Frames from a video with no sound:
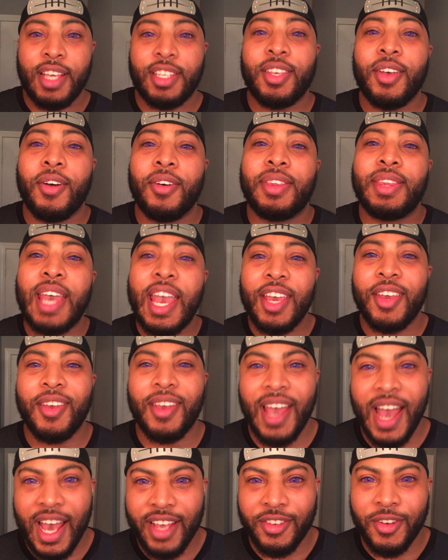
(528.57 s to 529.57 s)
Alright, so
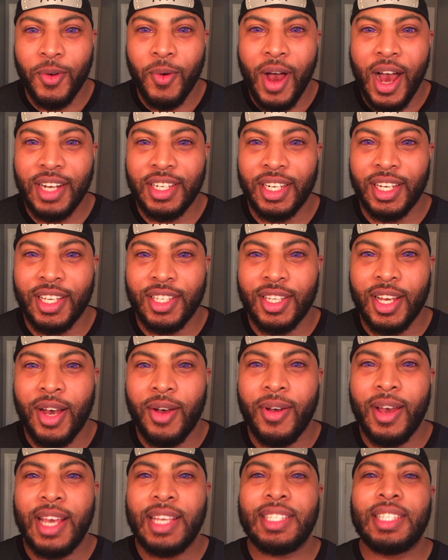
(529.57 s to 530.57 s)
thank you guys for watching
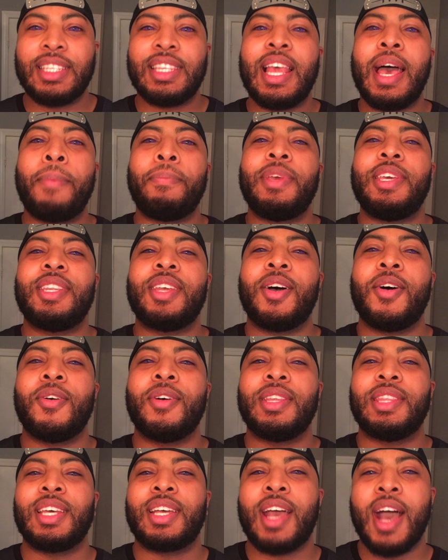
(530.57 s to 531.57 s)
as always. Let me
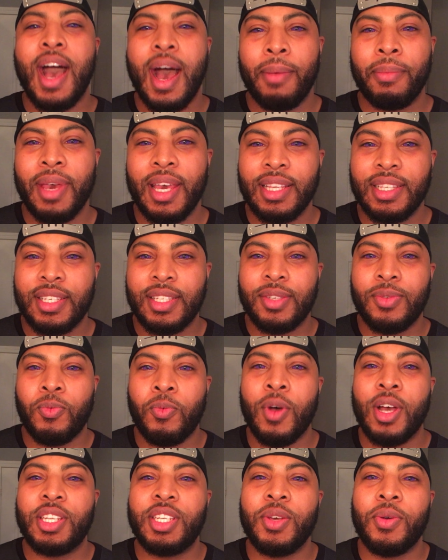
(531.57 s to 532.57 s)
know in the
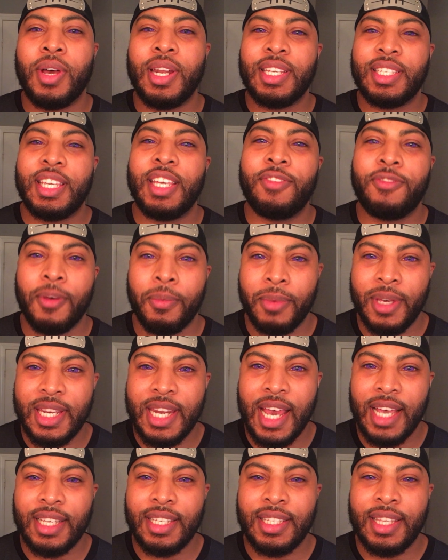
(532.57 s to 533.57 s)
comments what you want to see
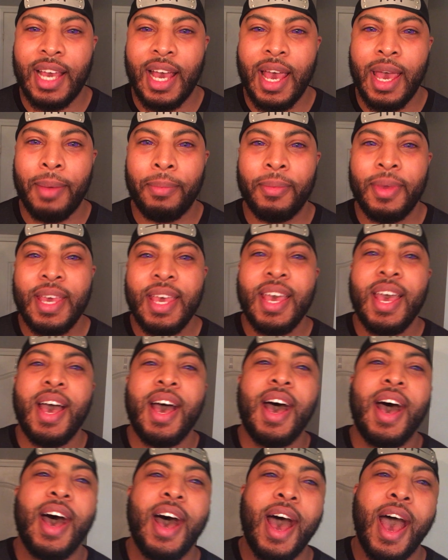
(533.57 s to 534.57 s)
from me next time.
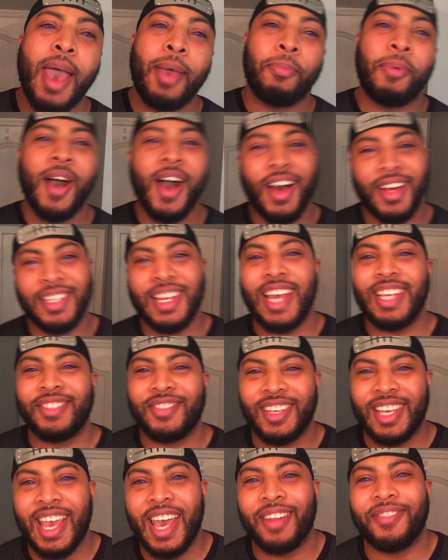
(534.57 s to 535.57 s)
I
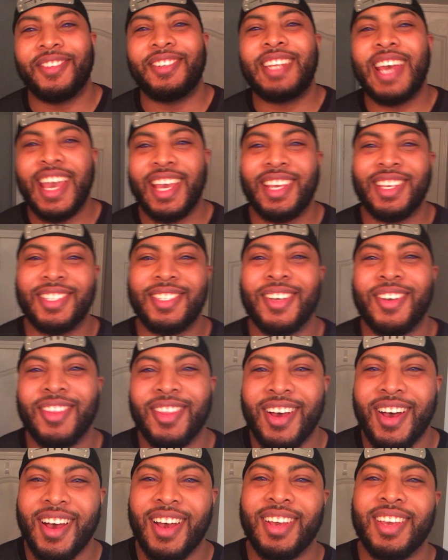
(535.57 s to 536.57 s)
apologize again for taking
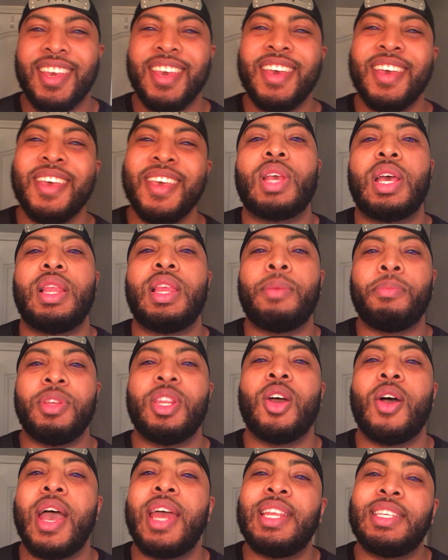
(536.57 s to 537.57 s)
so long. Let me
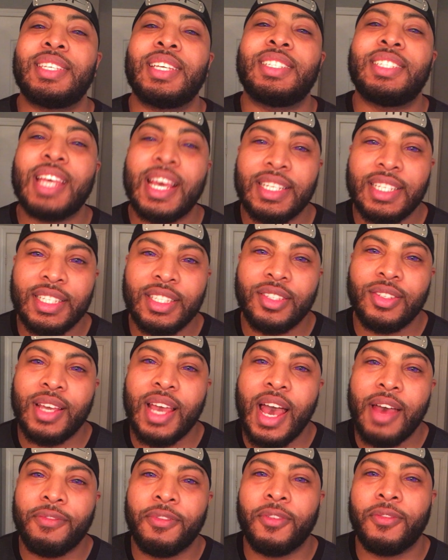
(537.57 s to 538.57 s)
know any suggestions you
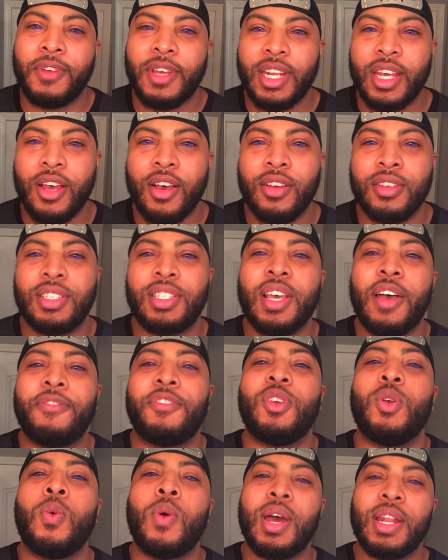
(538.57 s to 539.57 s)
got for videos,
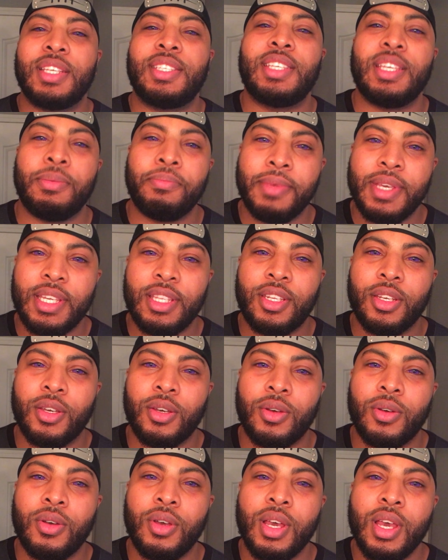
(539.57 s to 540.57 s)
stuff you want to see me
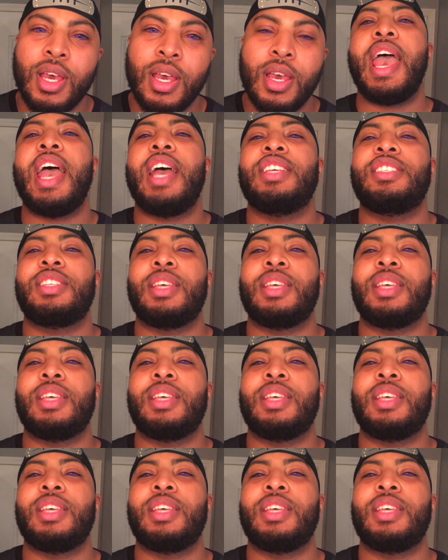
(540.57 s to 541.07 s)
do, and